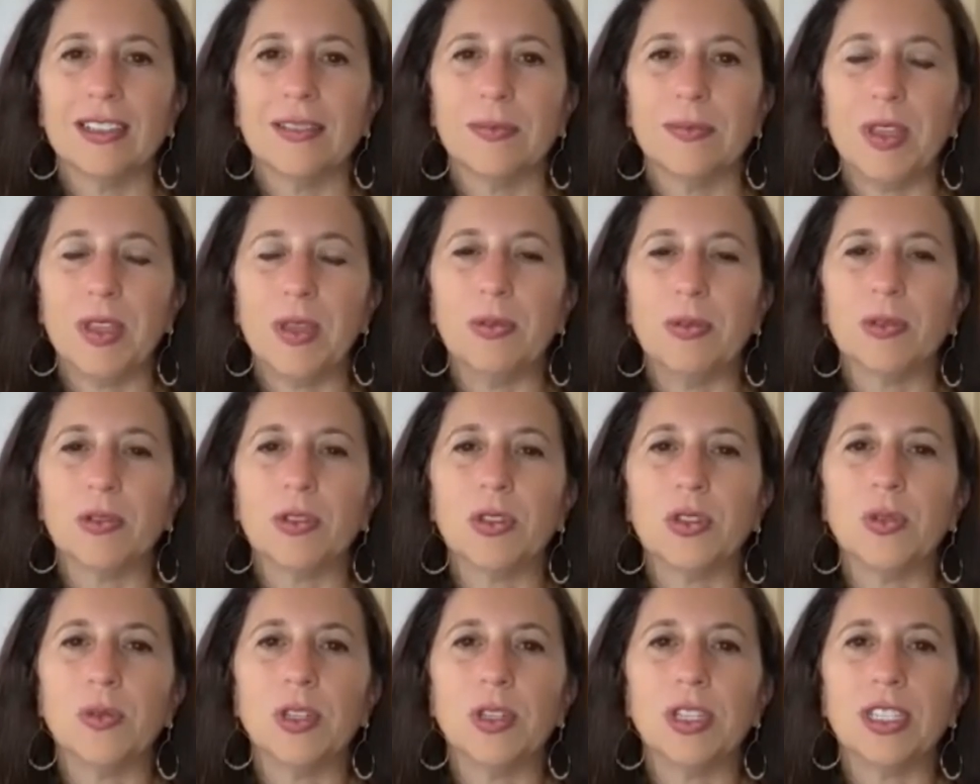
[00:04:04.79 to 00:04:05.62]
people
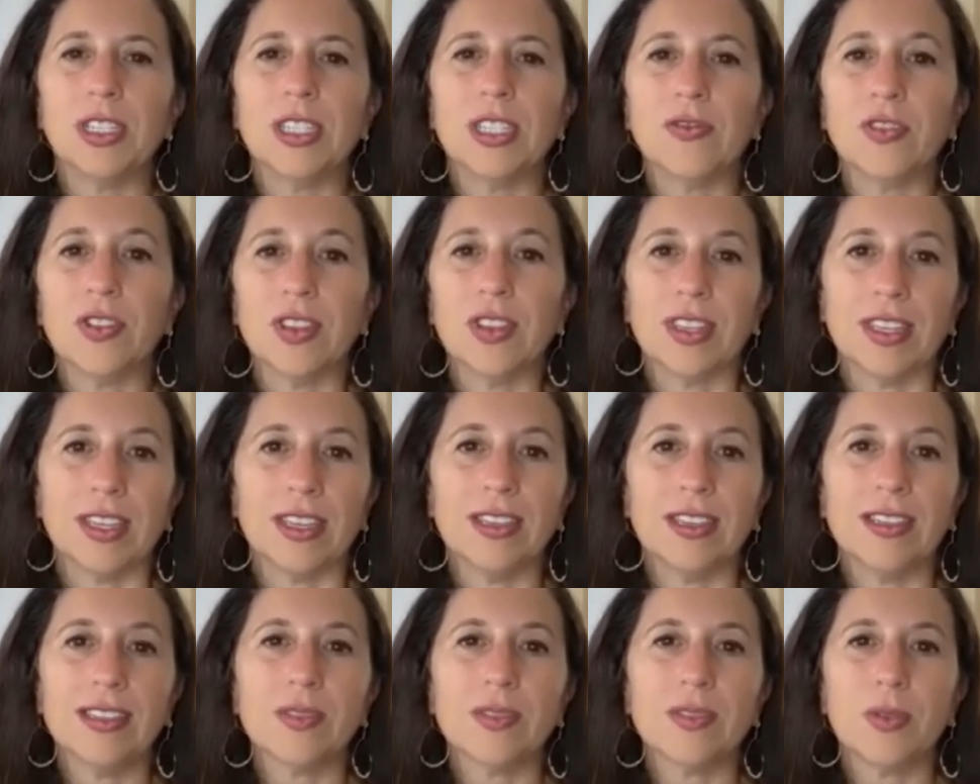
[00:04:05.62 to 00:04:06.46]
doing different
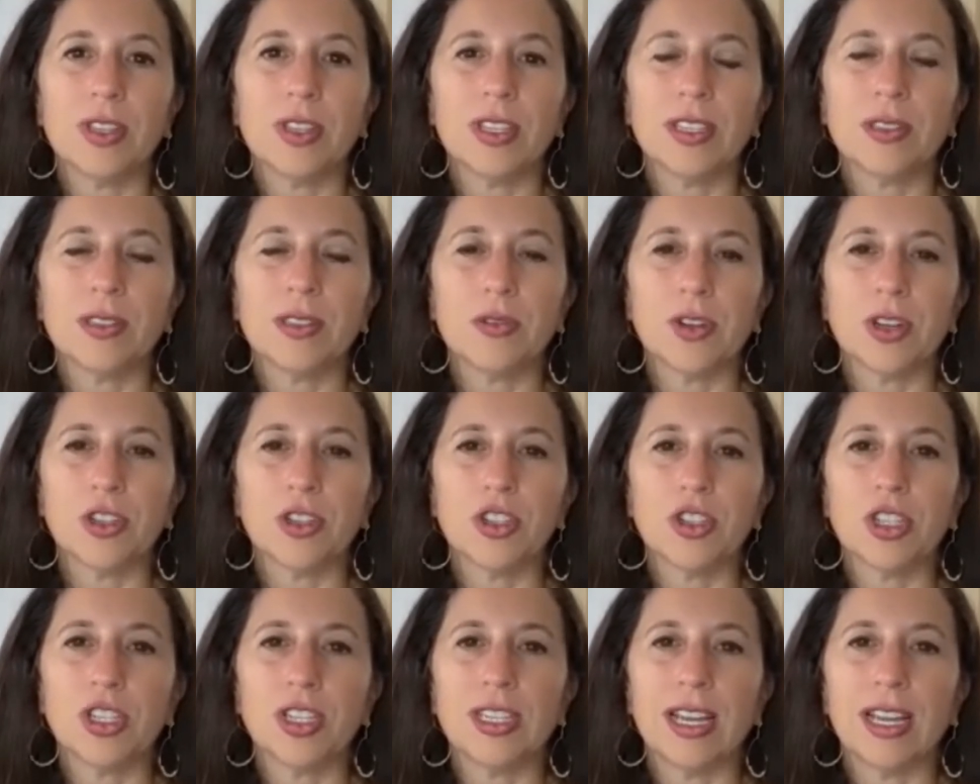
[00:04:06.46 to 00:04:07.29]
things with
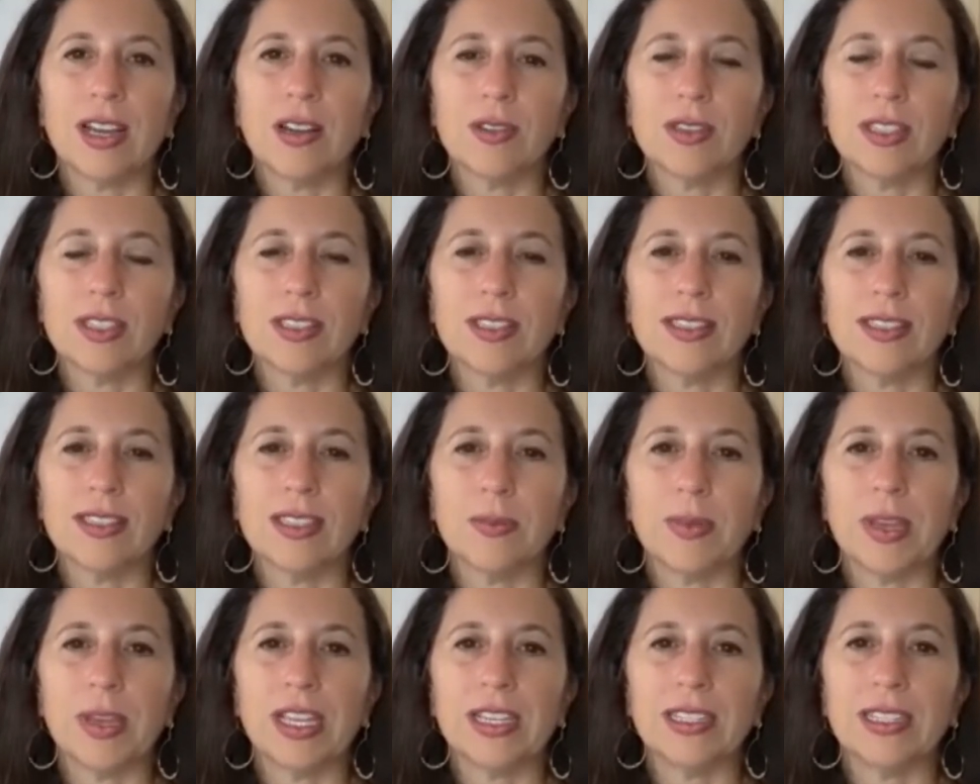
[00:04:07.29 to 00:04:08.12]
construction now since the
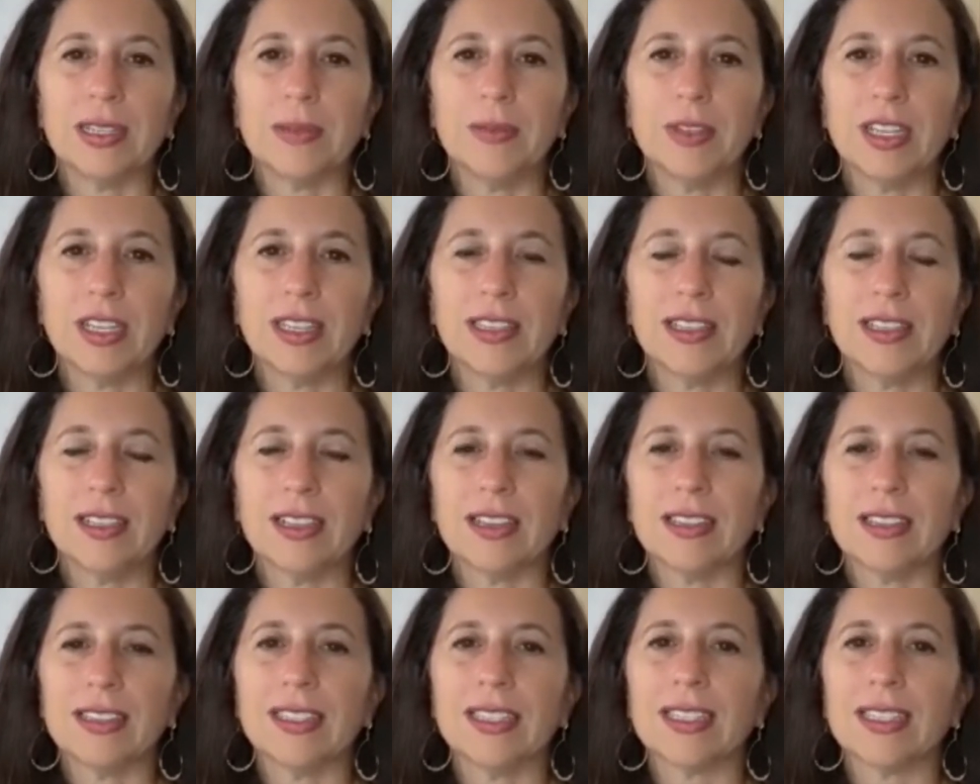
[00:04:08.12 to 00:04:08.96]
pandemic in the
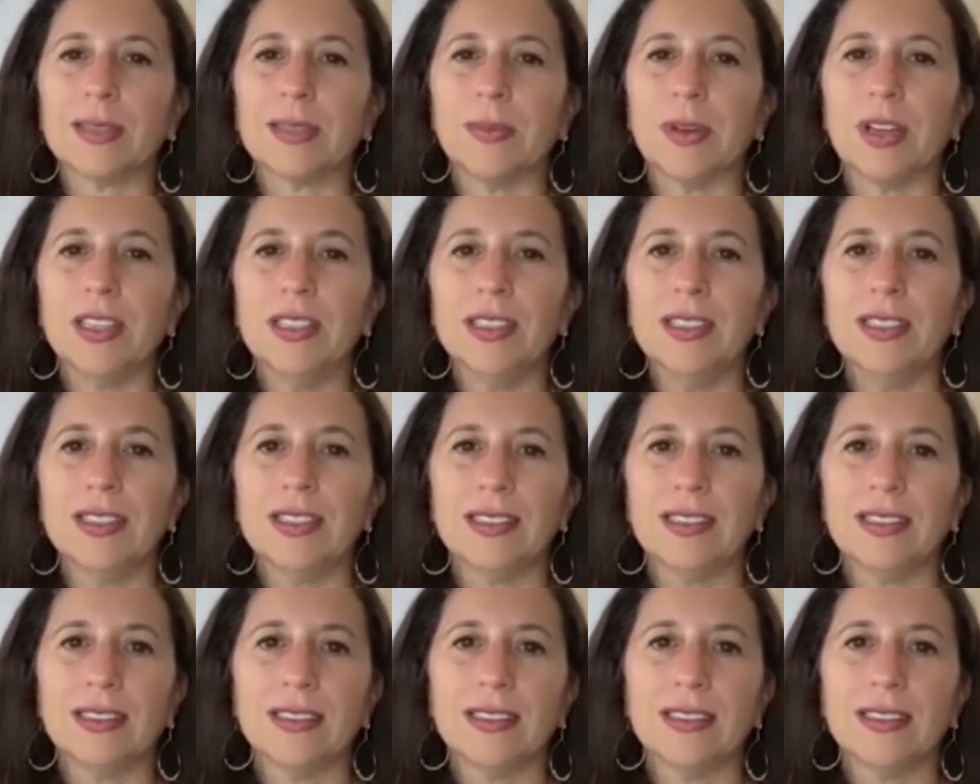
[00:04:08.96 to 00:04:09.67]
last 6 months?